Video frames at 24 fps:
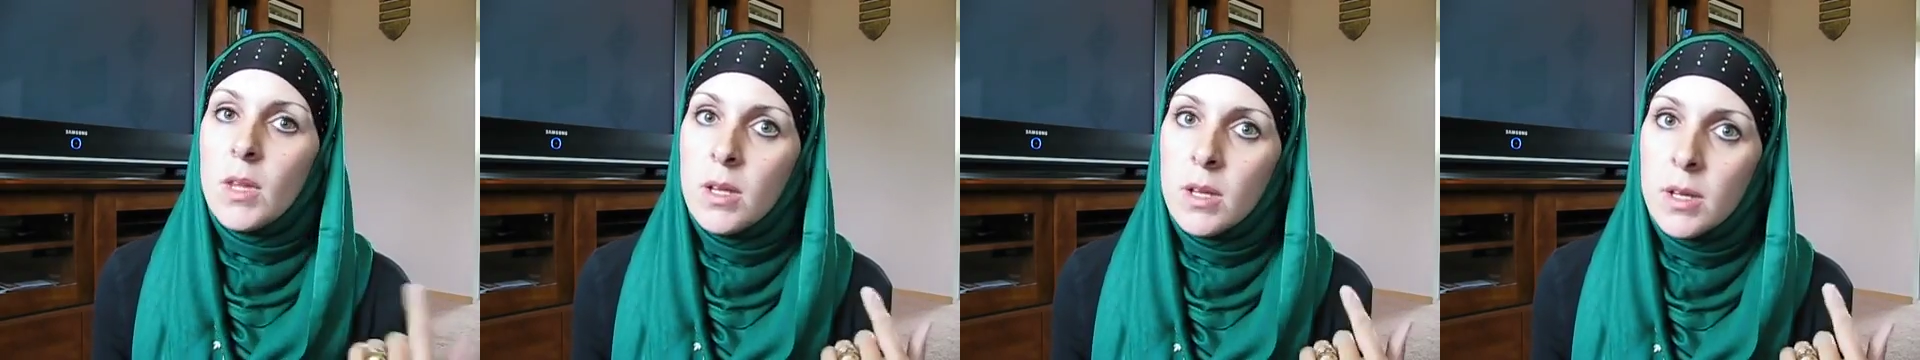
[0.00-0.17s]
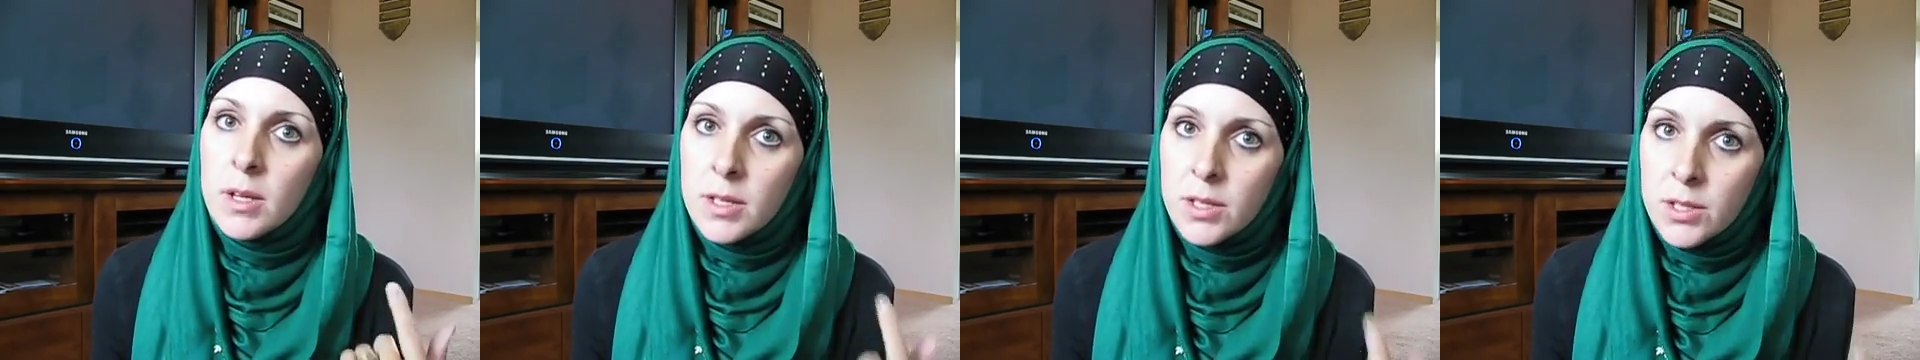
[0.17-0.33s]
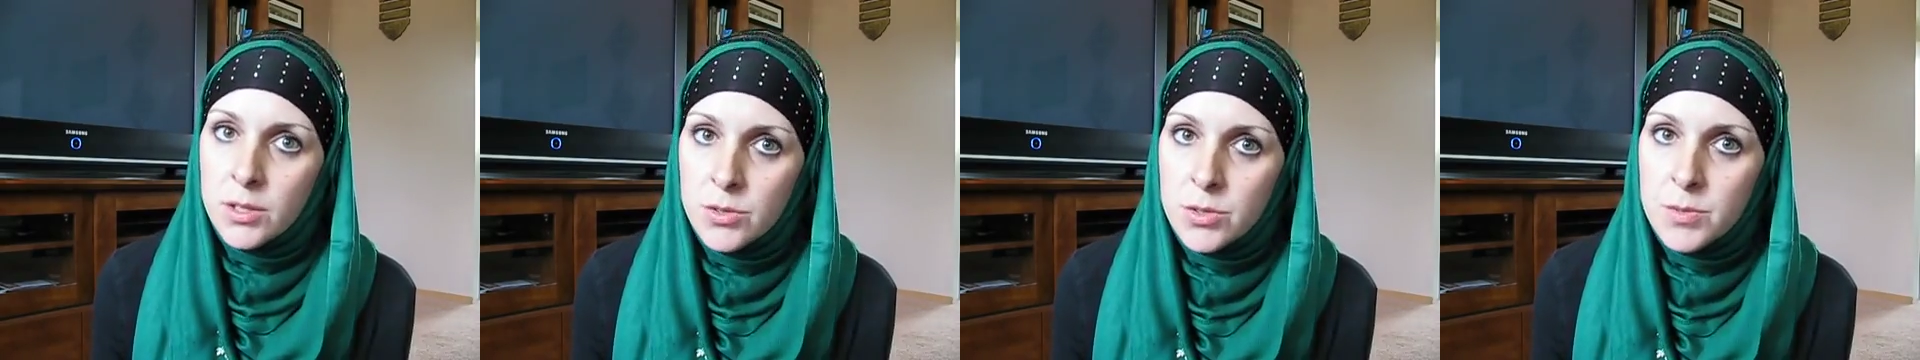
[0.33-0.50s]
I
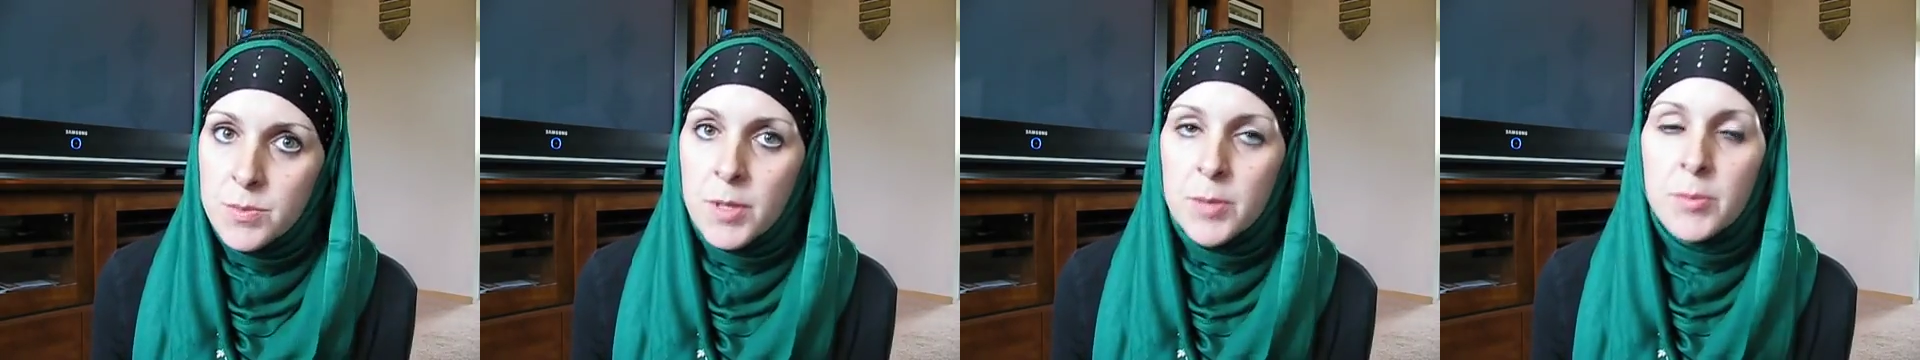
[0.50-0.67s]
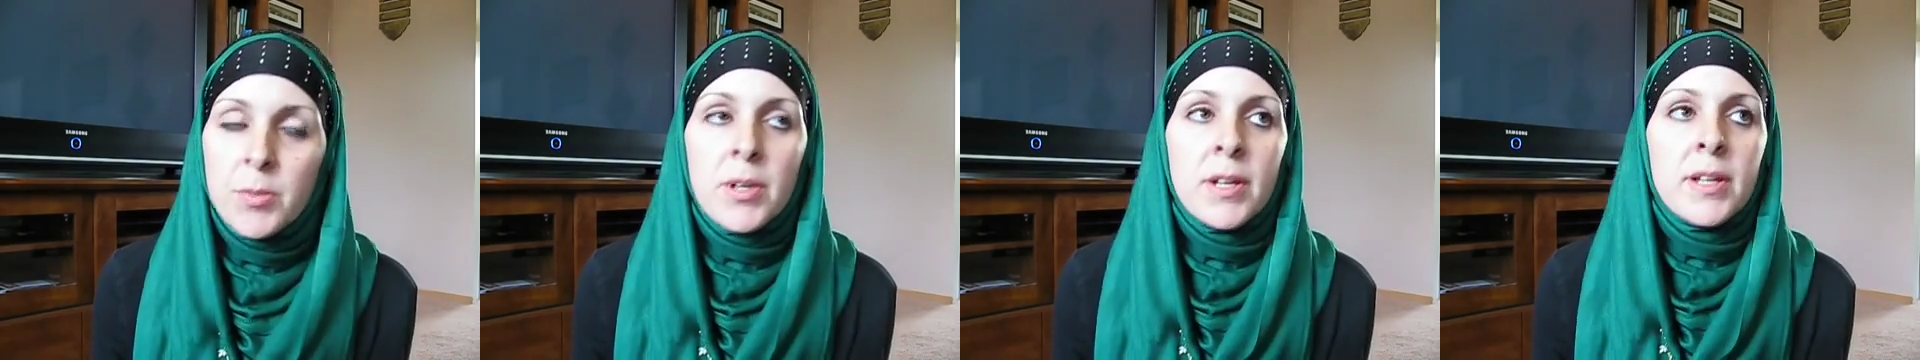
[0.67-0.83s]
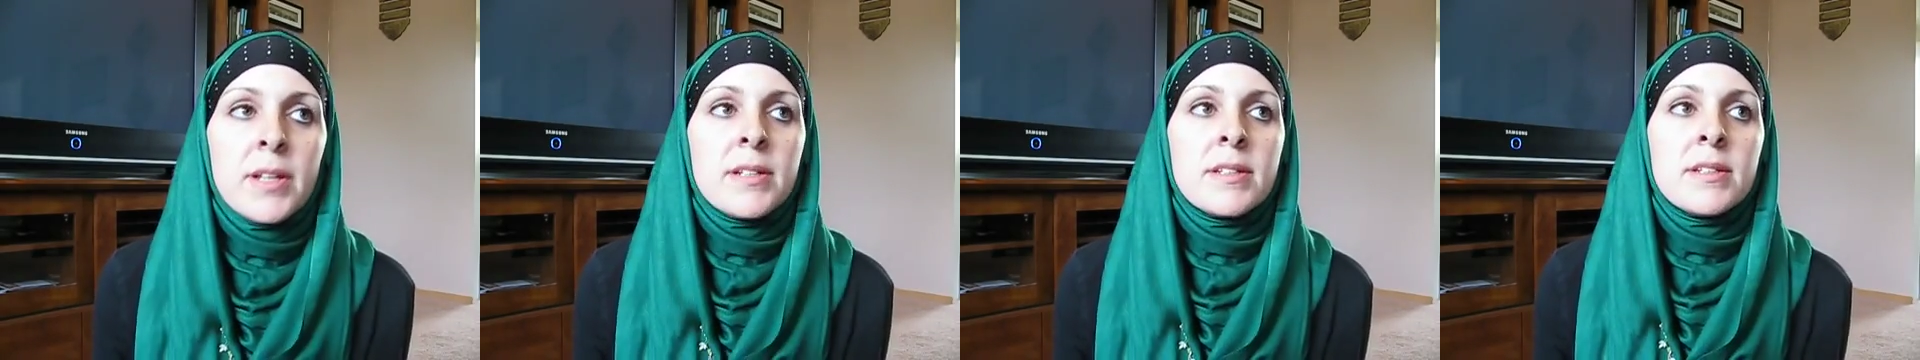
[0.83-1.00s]
use my
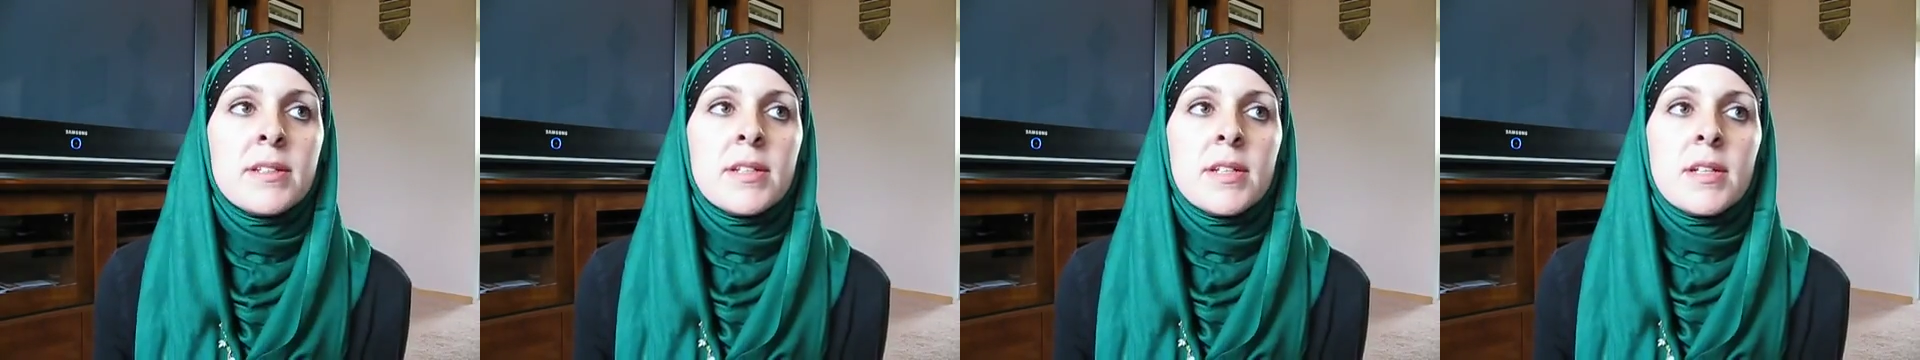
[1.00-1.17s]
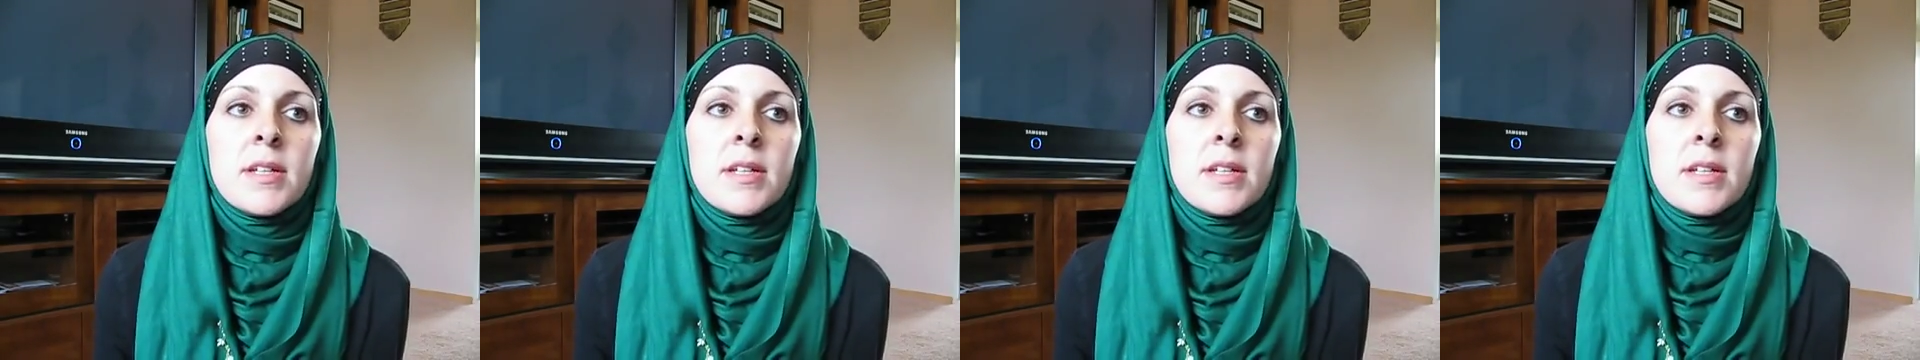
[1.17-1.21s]
brain,